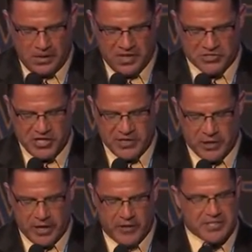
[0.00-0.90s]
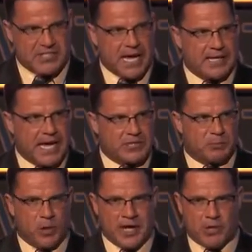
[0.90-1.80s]
His senior year, he decided not to
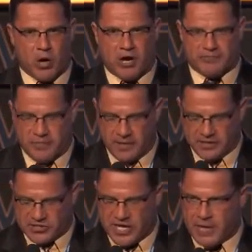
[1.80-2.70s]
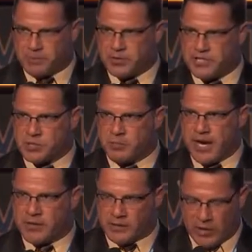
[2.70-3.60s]
play golf, instead
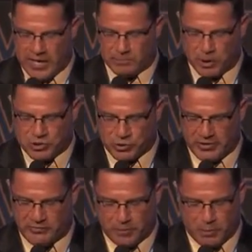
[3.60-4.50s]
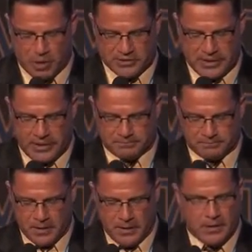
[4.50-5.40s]
participate on the Lake Blue Streak football team.
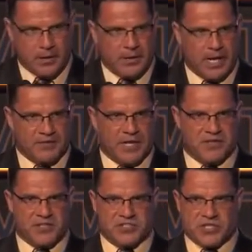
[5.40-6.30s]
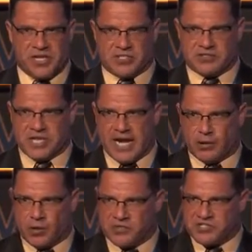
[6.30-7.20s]
At the end of the season,
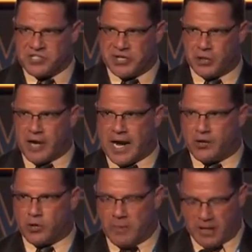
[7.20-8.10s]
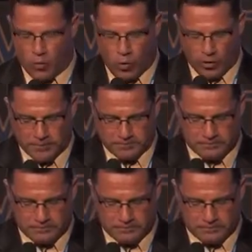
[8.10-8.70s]
Tyler earned the Senior Ironman Award.